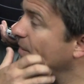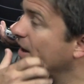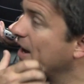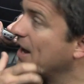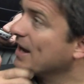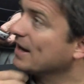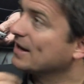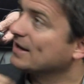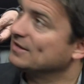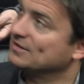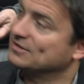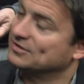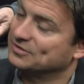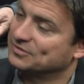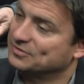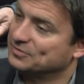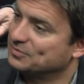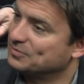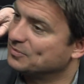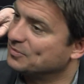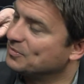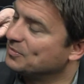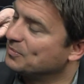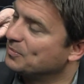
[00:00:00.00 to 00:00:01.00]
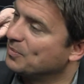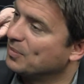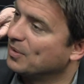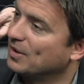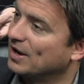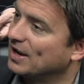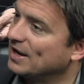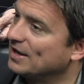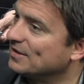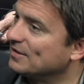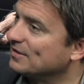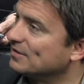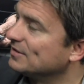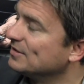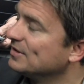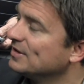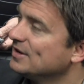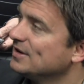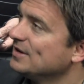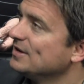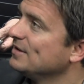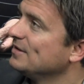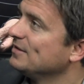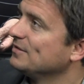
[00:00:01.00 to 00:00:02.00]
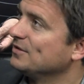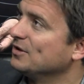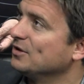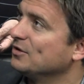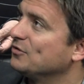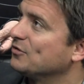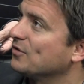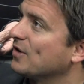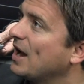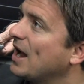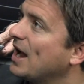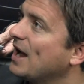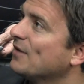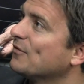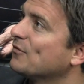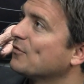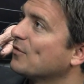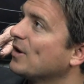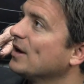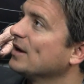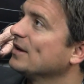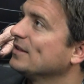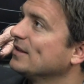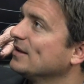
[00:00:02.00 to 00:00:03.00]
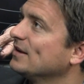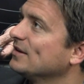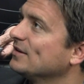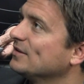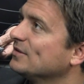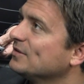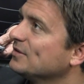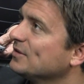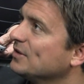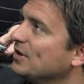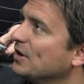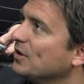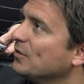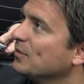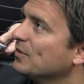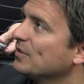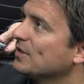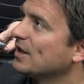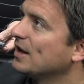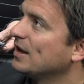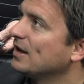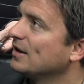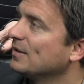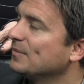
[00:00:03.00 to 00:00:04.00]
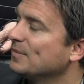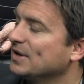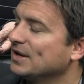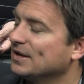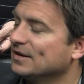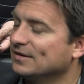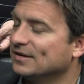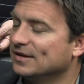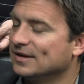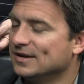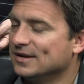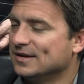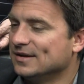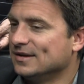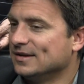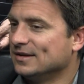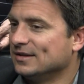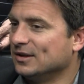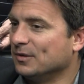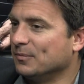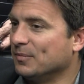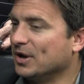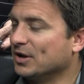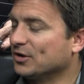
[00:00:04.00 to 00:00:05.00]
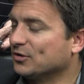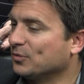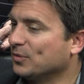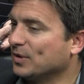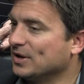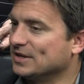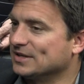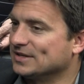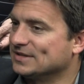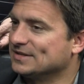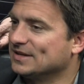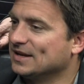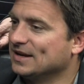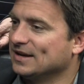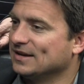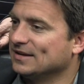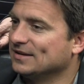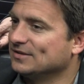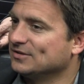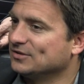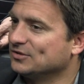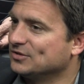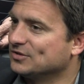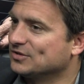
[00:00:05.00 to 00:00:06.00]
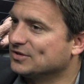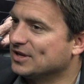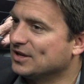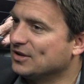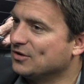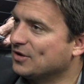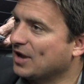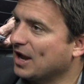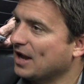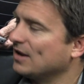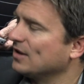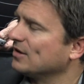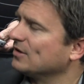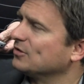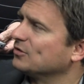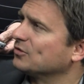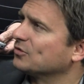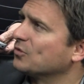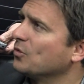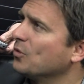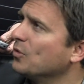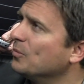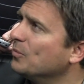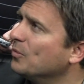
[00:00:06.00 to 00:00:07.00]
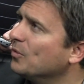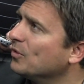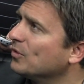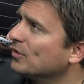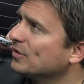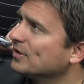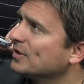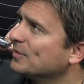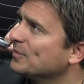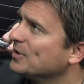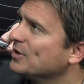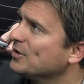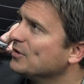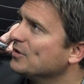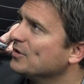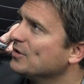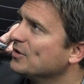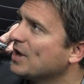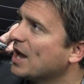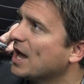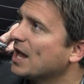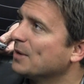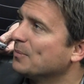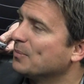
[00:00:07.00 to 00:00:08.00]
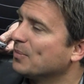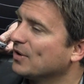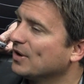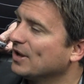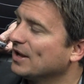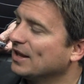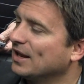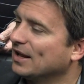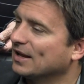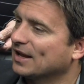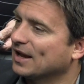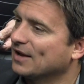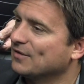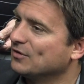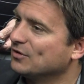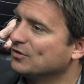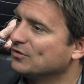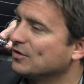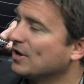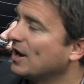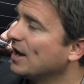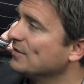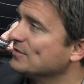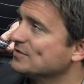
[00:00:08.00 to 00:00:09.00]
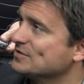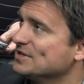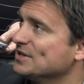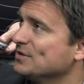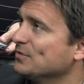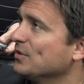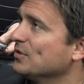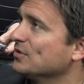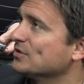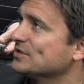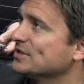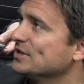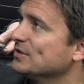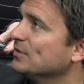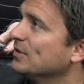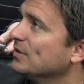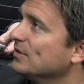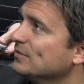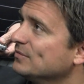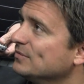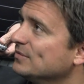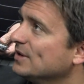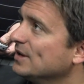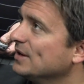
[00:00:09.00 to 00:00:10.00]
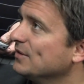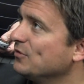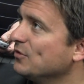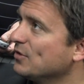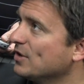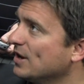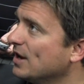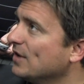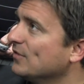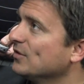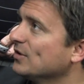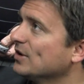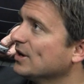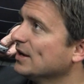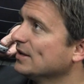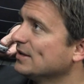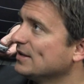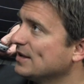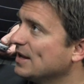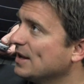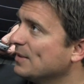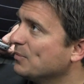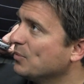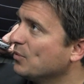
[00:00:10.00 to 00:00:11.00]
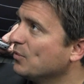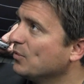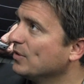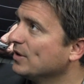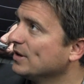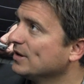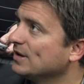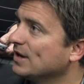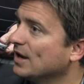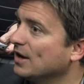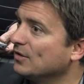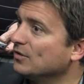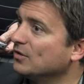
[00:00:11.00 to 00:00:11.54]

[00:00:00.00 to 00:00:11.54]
back and just play the drive right there, you know, the best way to say it is you can't look at the scoreboard. I mean, you got to play like every drive 0-0. And if you can ever get to that point,